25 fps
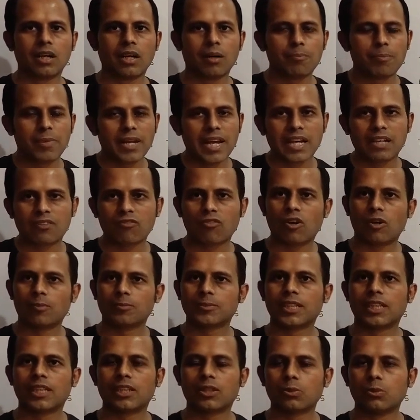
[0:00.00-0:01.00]
uh,
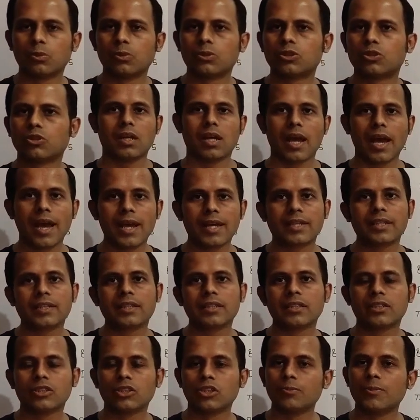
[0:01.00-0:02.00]
platforms and tools
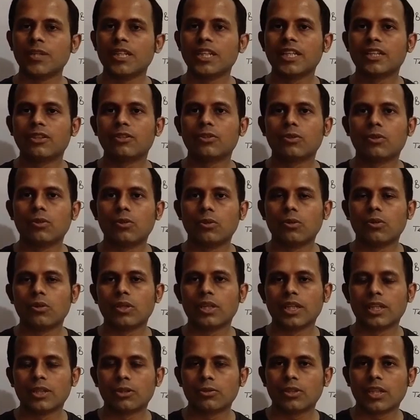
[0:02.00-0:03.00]
and you may need to go
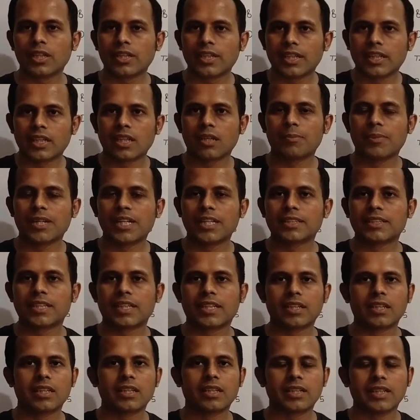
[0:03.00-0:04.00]
into the database
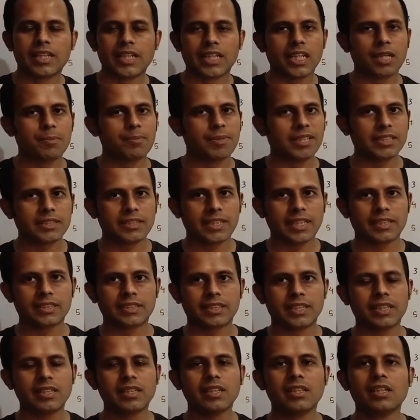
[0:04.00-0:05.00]
and learn database
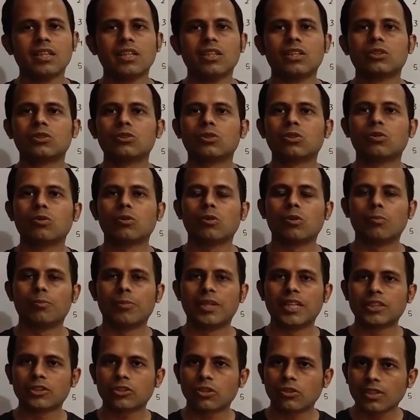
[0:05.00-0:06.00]
testing. So
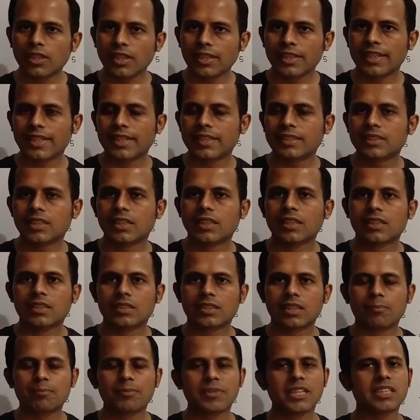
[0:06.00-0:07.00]
based on the needs,
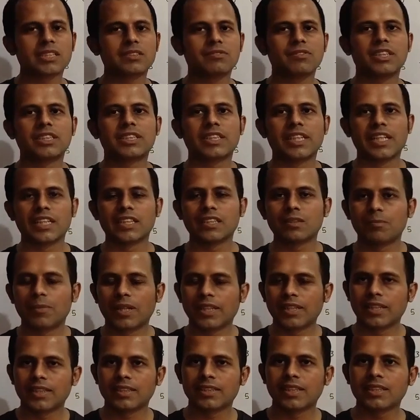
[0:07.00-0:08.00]
some things will change
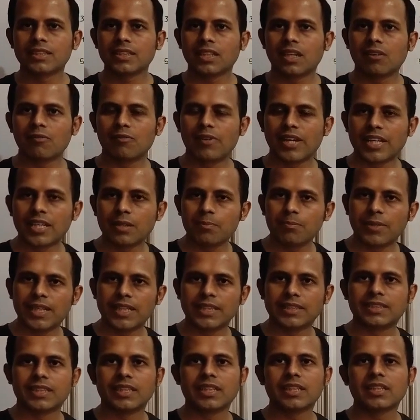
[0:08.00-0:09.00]
but this is a very
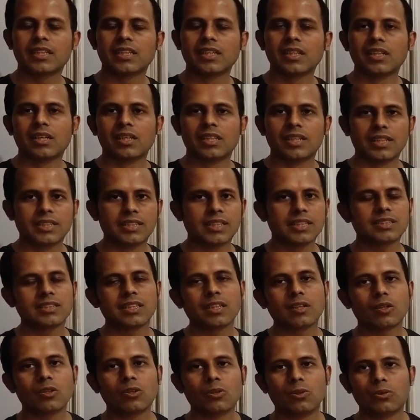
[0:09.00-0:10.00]
basic this is
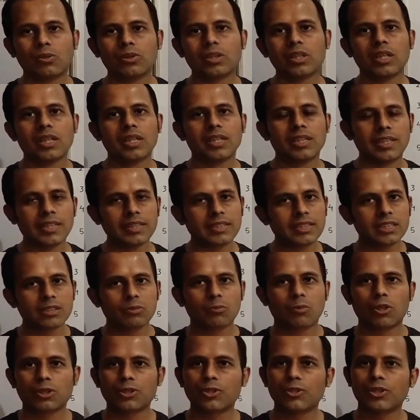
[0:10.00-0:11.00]
the core this
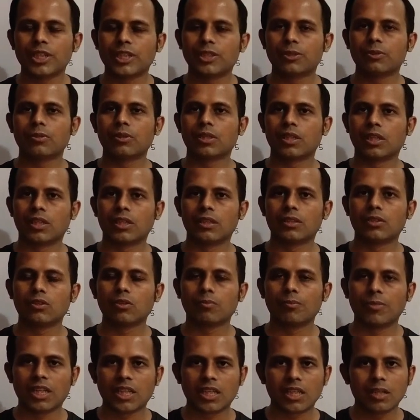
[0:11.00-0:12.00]
is what you need to learn
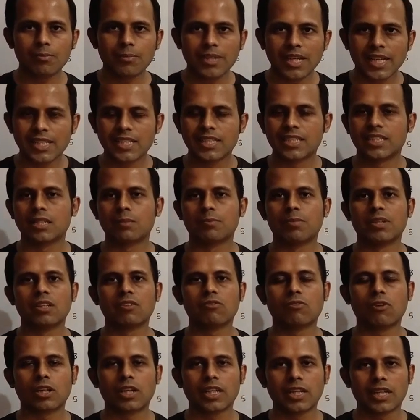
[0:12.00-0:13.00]
to become eligible
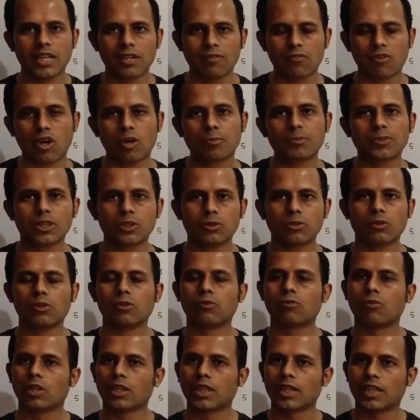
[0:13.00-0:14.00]
for a devops
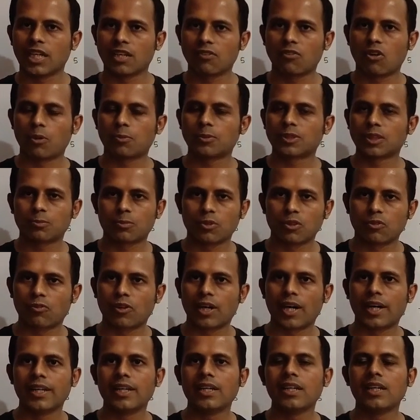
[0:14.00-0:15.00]
role for a devops
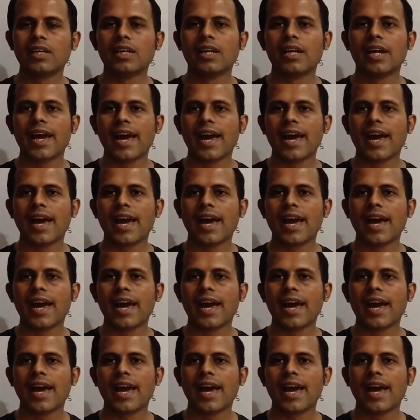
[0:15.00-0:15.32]
profile